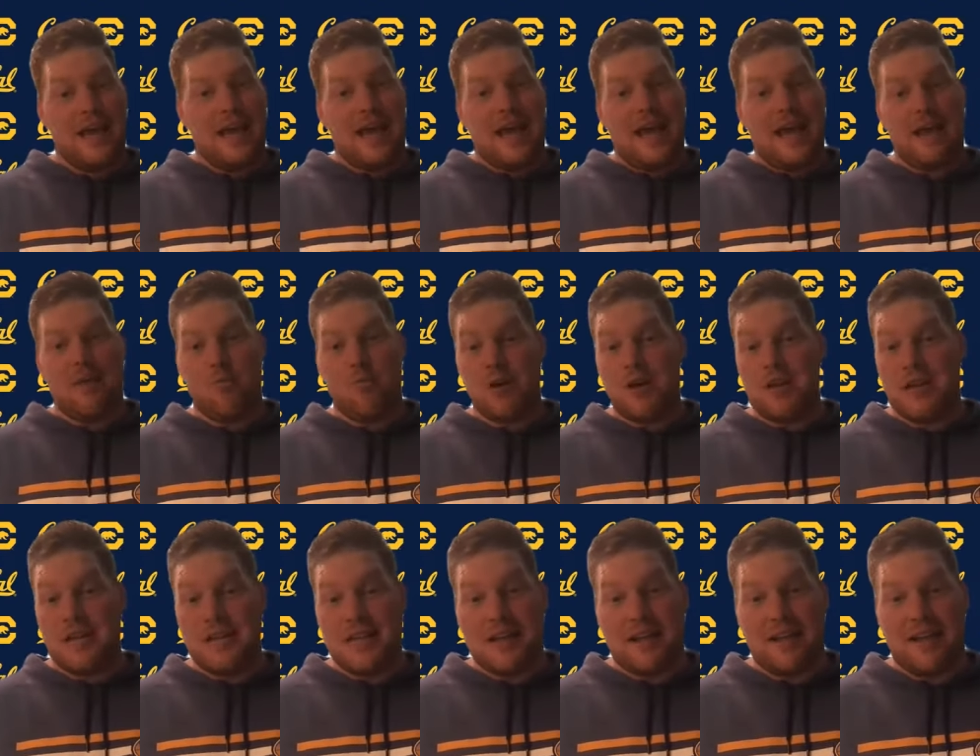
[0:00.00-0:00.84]
And when you
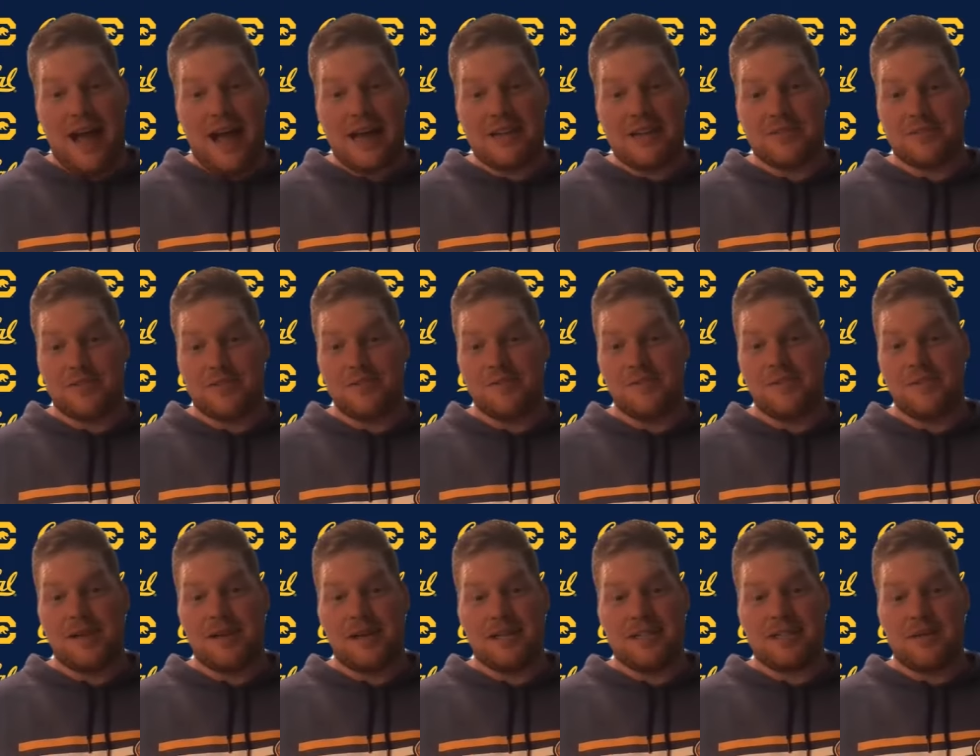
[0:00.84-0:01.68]
get in the classroom,
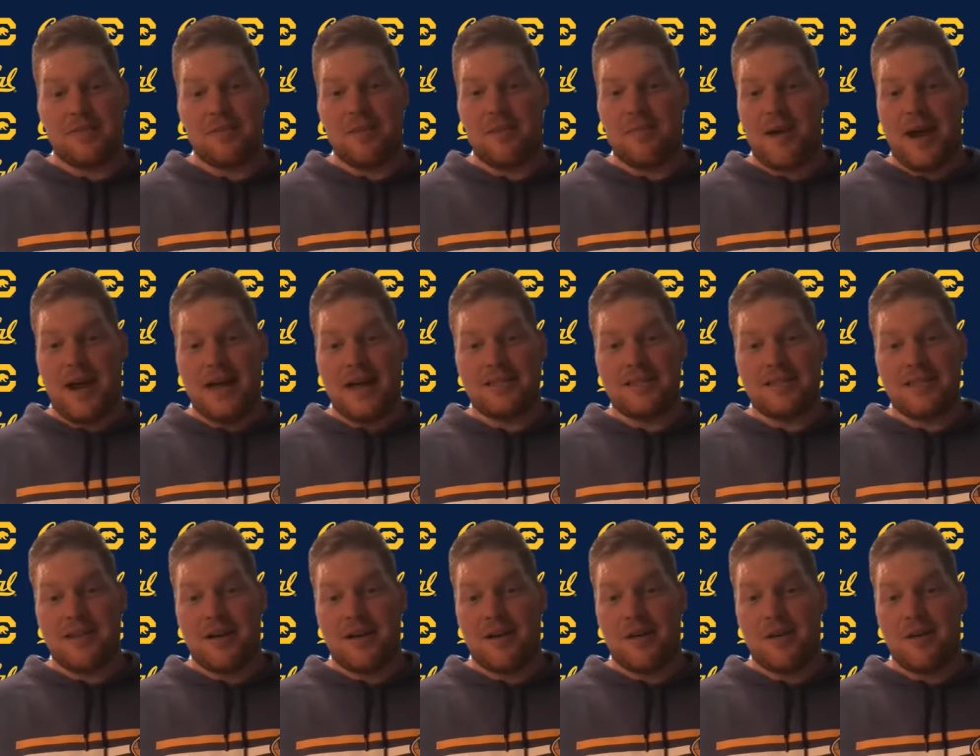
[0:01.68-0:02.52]
uh, some of the minds in
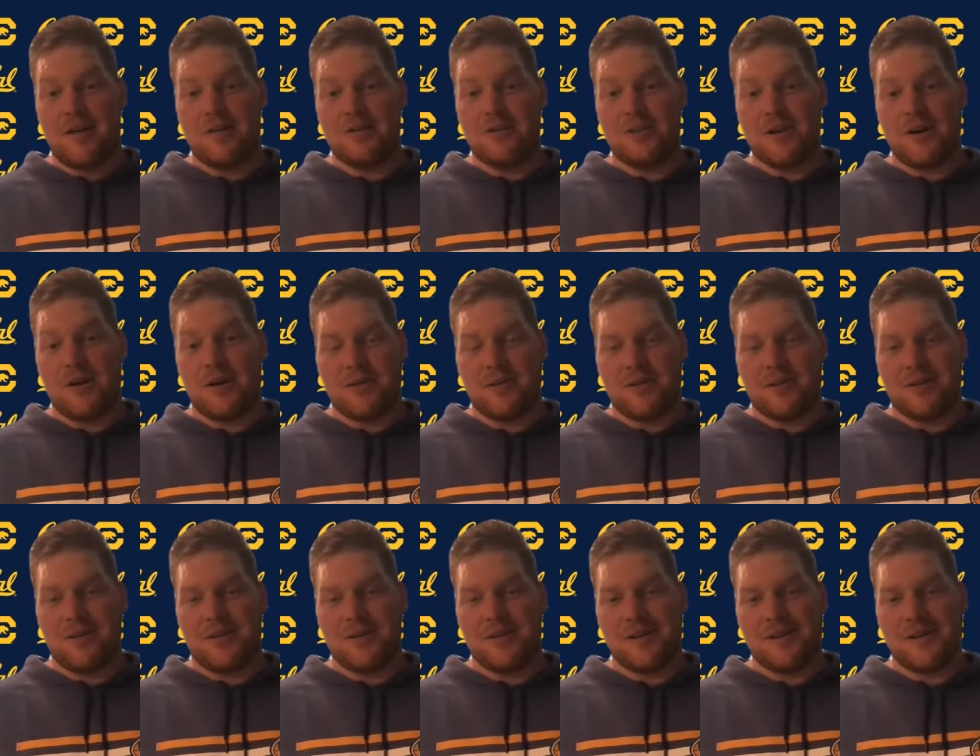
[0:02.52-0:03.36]
there are no joke.
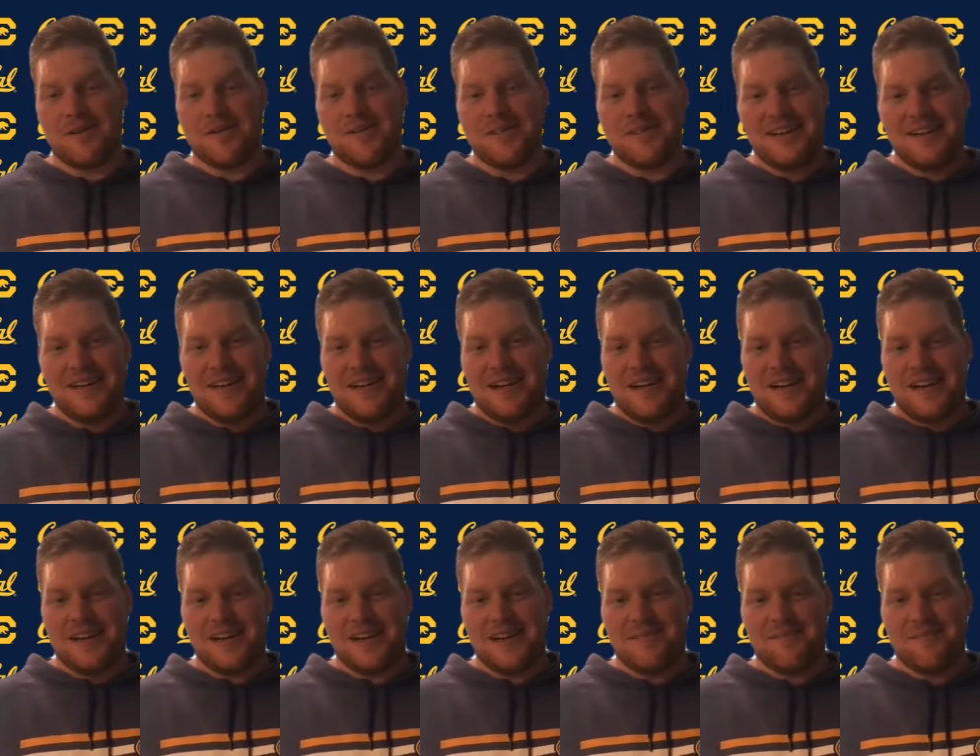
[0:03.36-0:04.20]
You know,
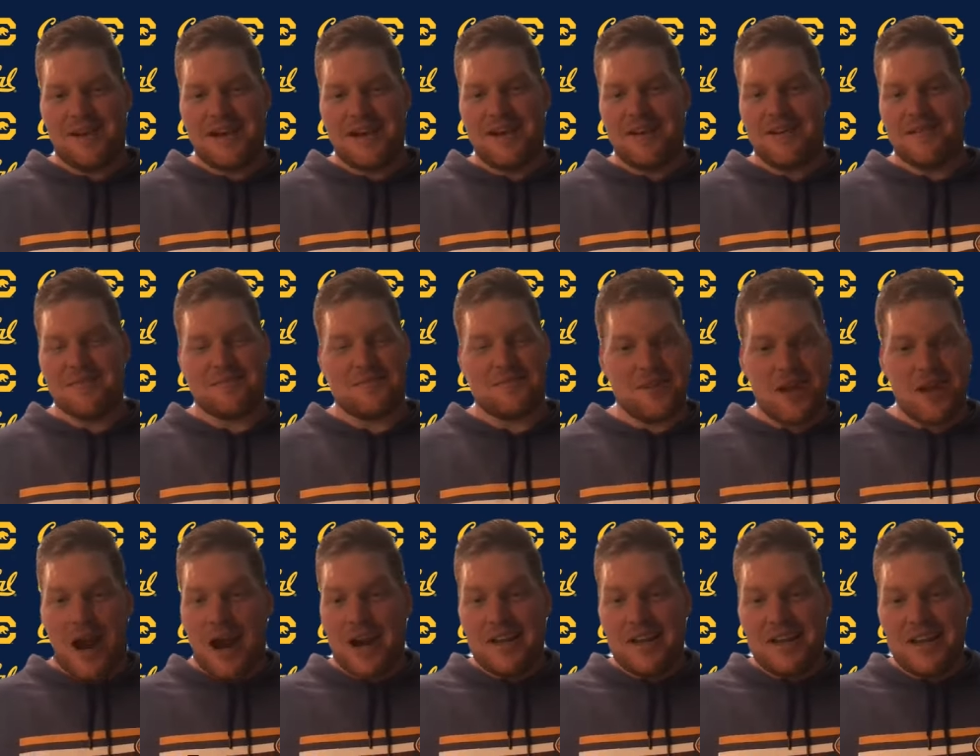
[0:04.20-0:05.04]
um, I know
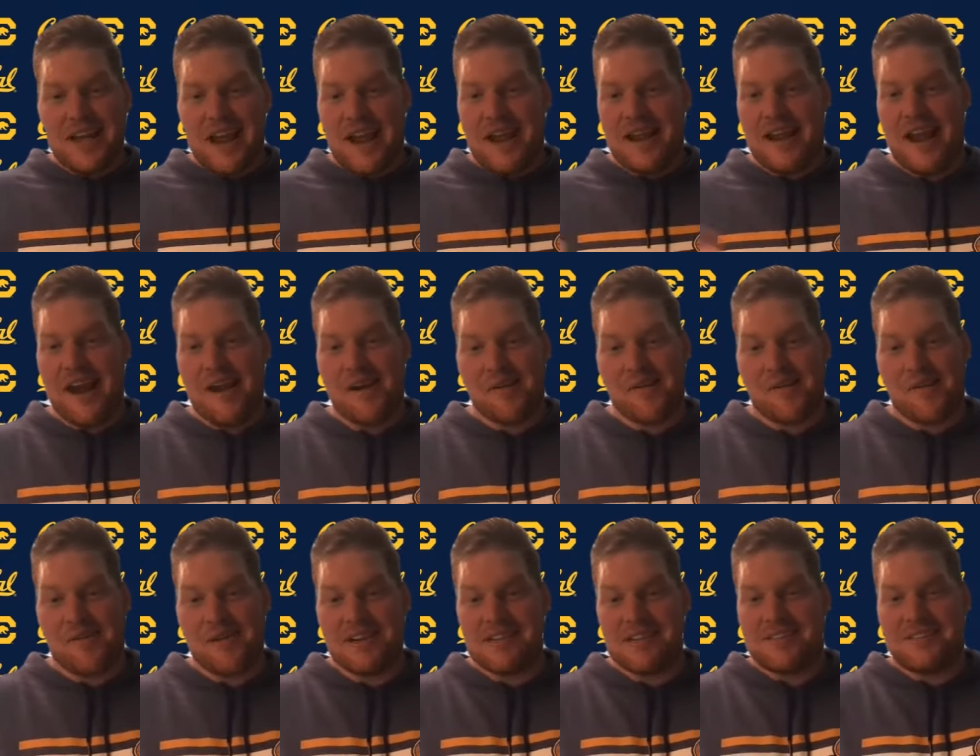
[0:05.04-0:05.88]
talking to Carol
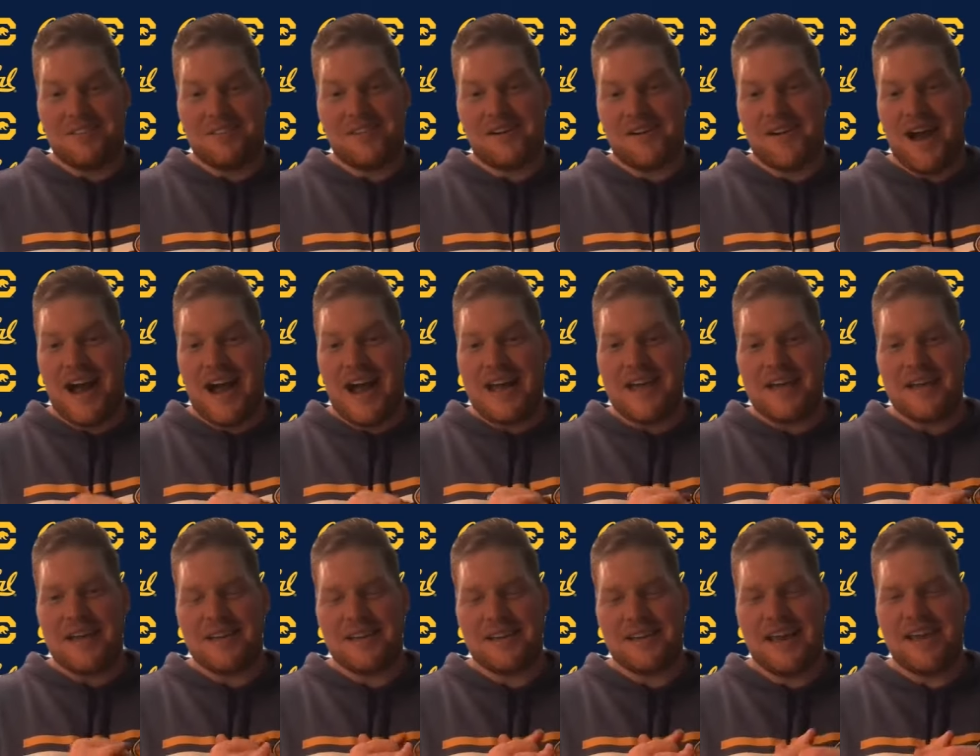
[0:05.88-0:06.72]
Christ, you know,
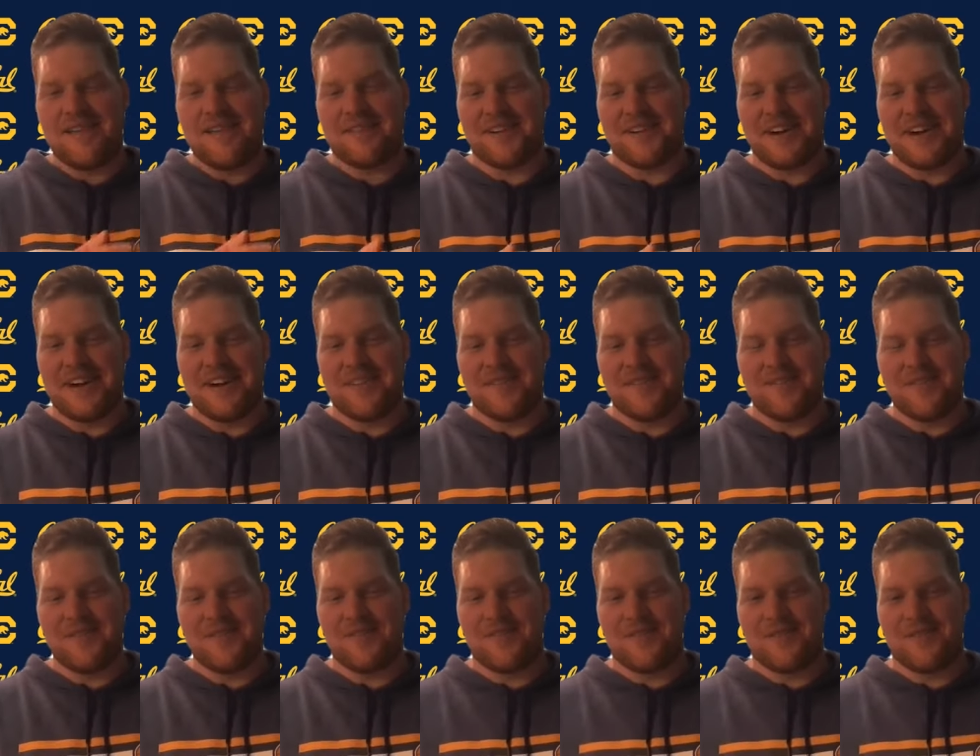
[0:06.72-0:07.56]
I gave her an
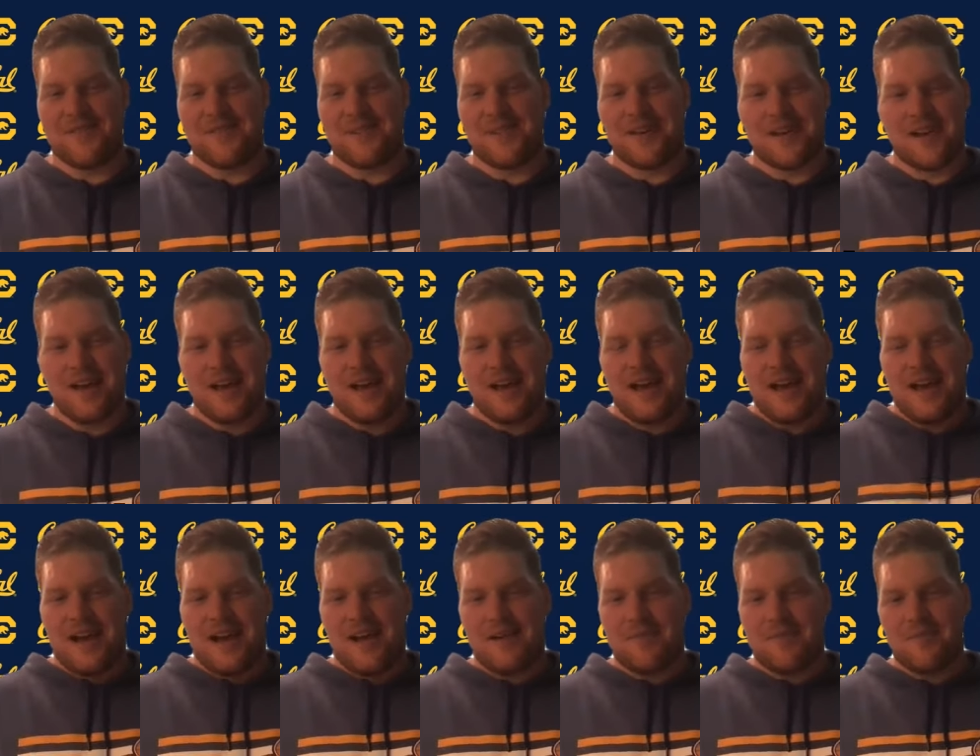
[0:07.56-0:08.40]
interview for
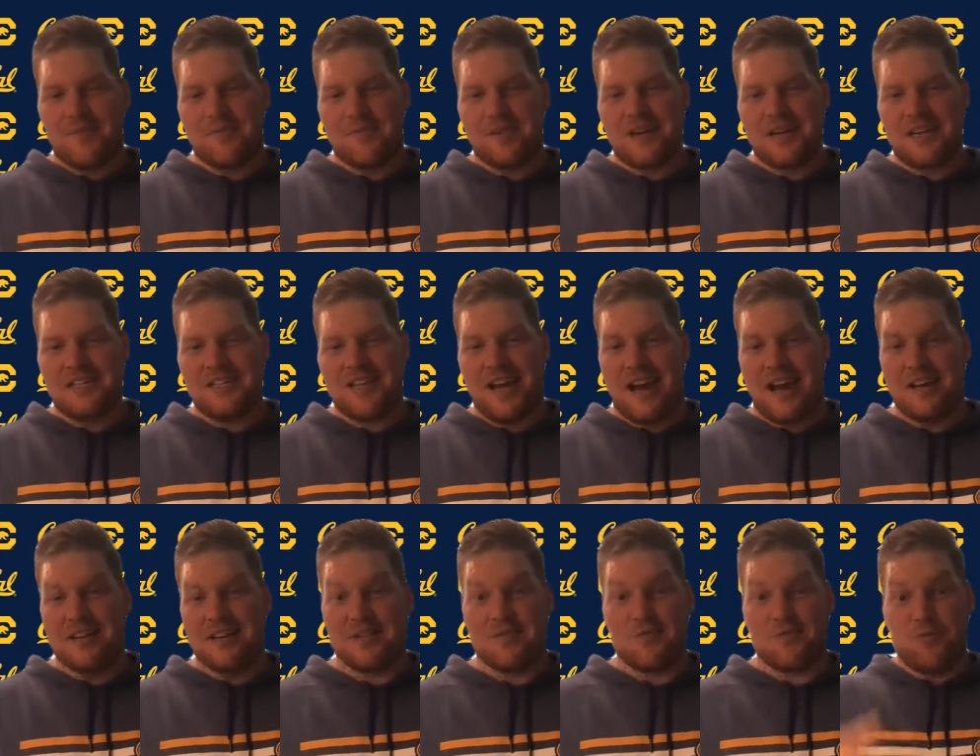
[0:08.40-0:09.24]
um, the reading
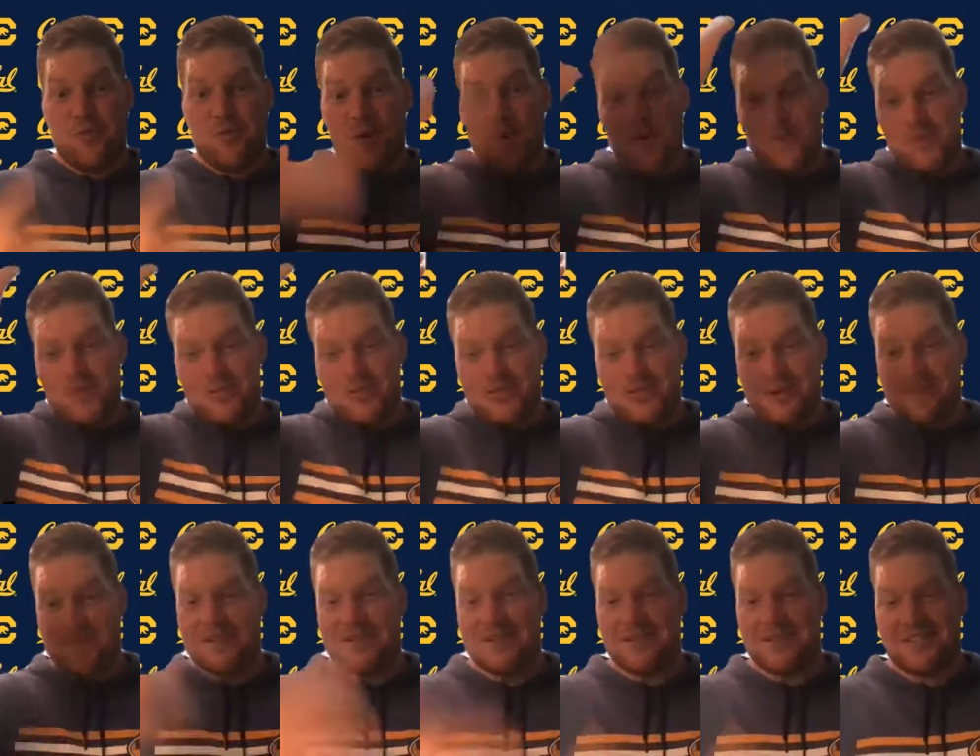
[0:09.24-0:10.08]
challenge, and whoo,
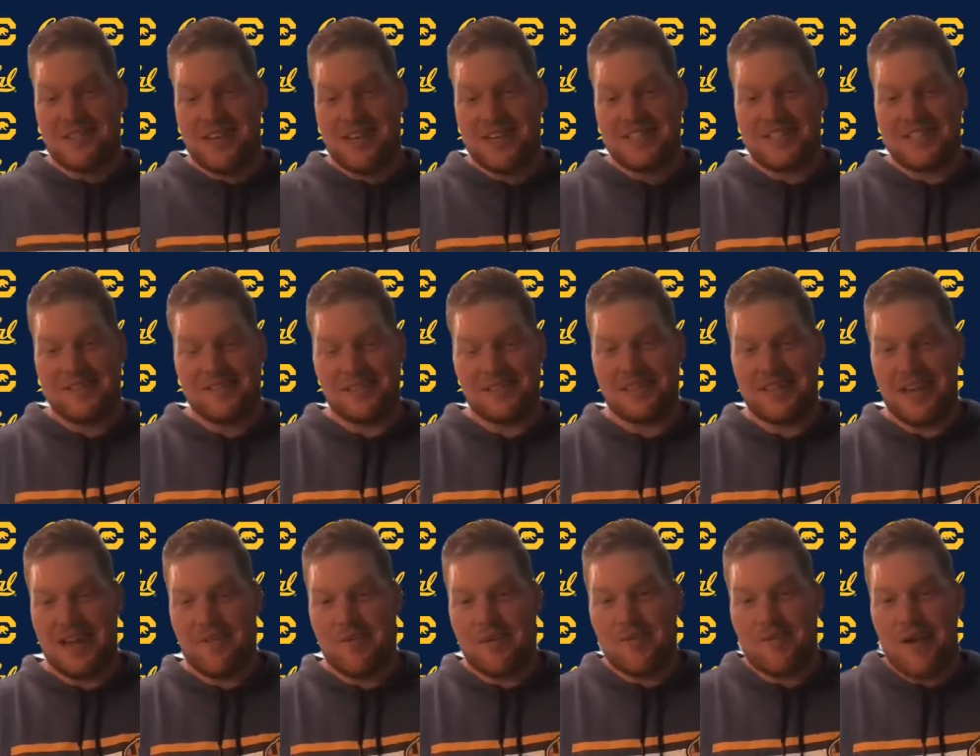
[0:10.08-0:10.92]
some of those things she was
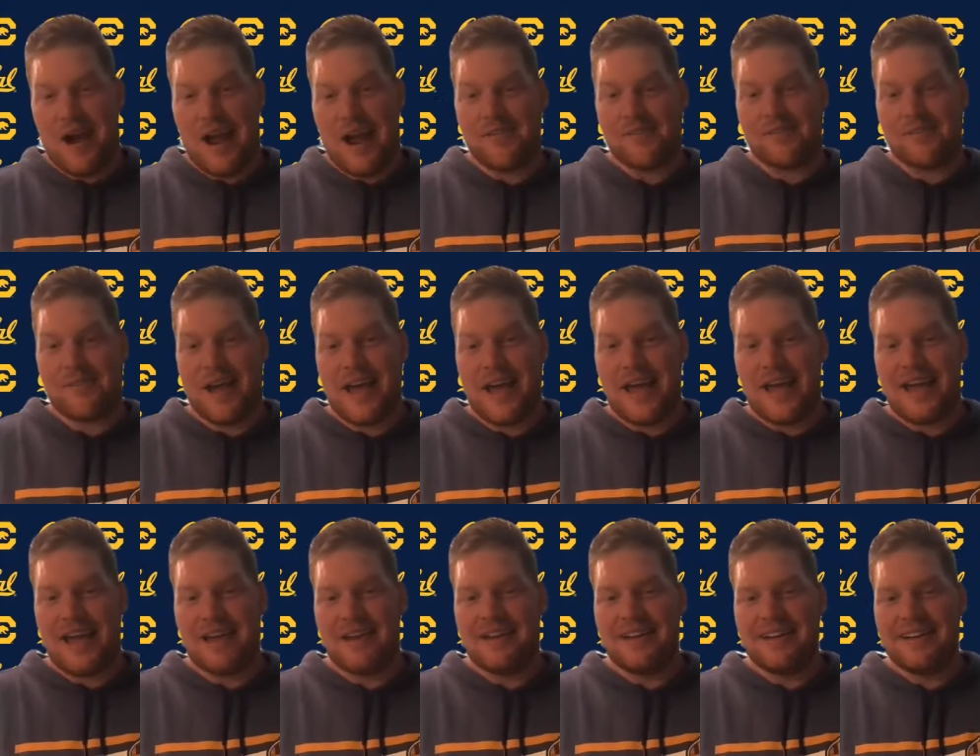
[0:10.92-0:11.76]
saying went right over my
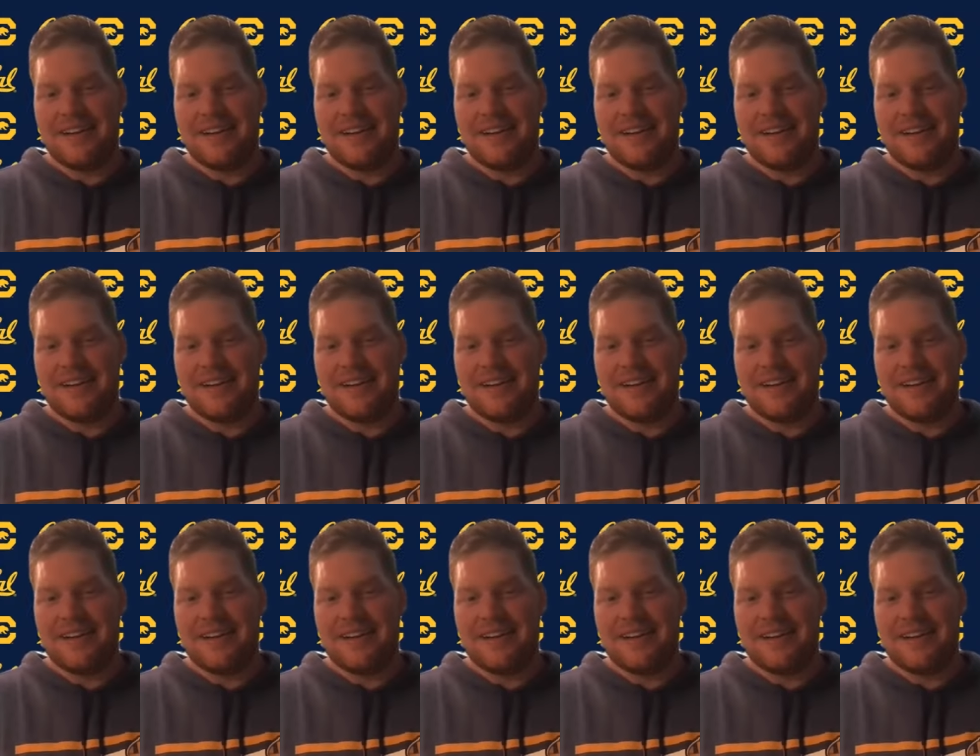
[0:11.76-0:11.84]
head.